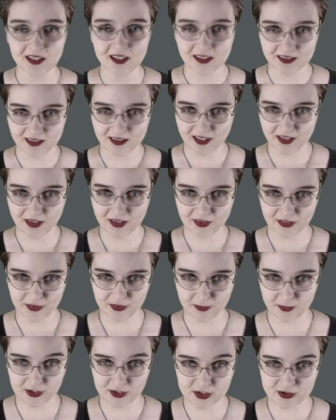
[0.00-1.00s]

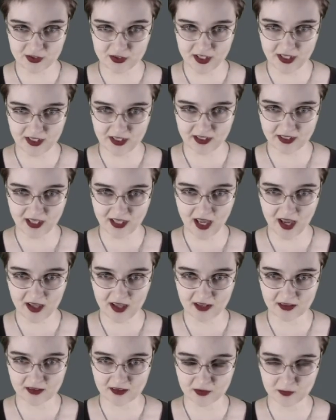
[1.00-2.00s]
Lilith, betrayed
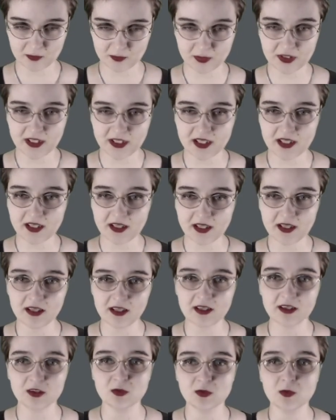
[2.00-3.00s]
again,
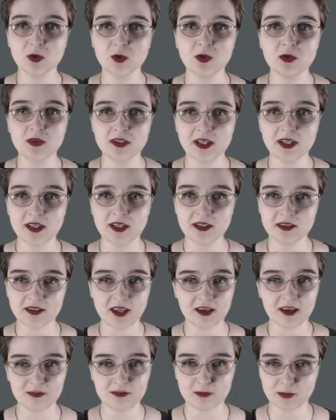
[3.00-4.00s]
bleeding and wounded,
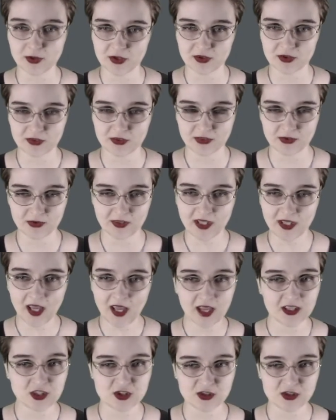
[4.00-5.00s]
gave birth to the
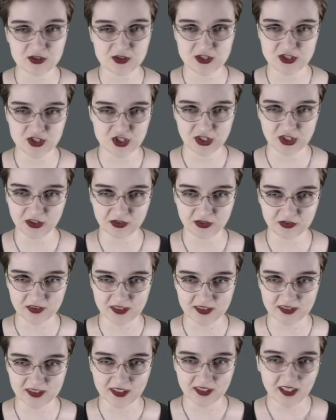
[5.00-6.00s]
angels'
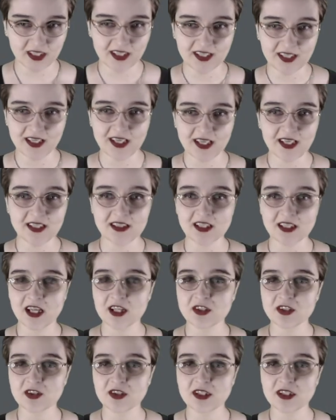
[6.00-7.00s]
children. In
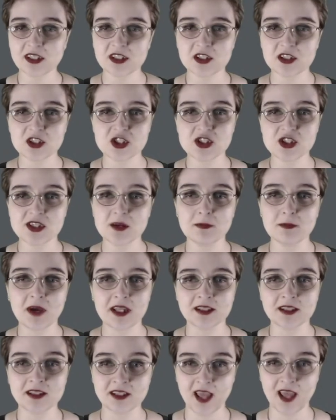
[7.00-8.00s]
later years, she
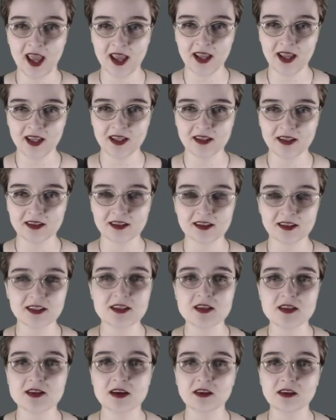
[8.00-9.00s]
met Cain,
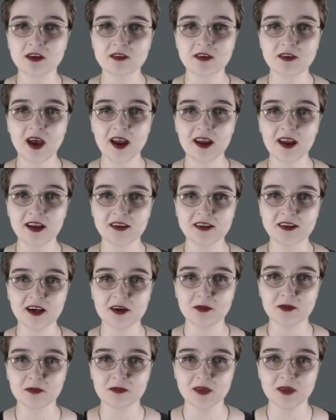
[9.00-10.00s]
the son of
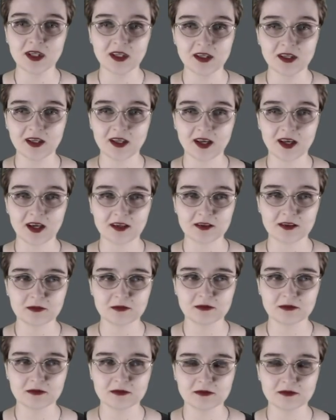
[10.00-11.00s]
Adam. Adam?